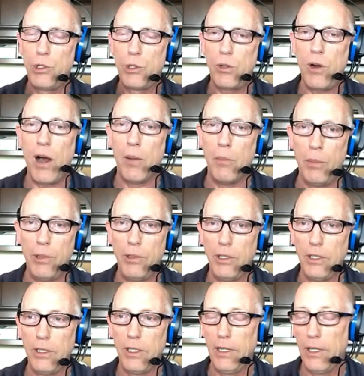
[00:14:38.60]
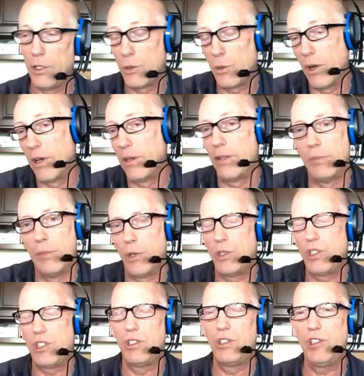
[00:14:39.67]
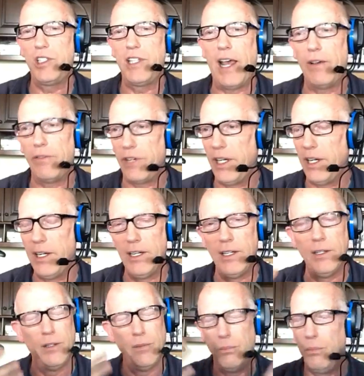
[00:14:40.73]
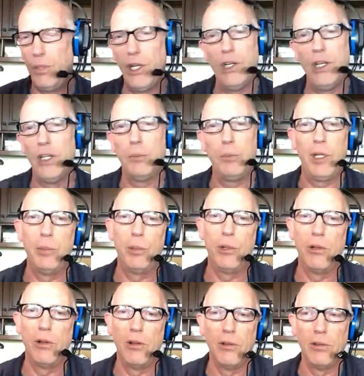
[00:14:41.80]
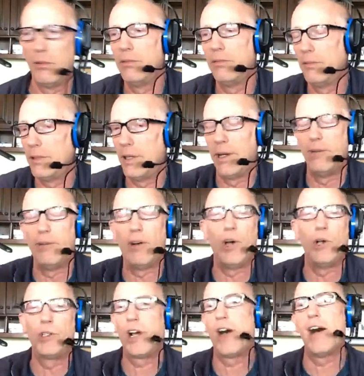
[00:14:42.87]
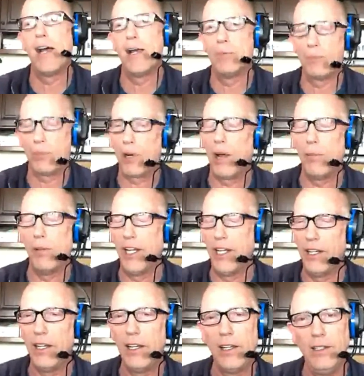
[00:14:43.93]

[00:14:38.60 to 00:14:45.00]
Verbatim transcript: Trump is one of the most savvy media people of all time, probably.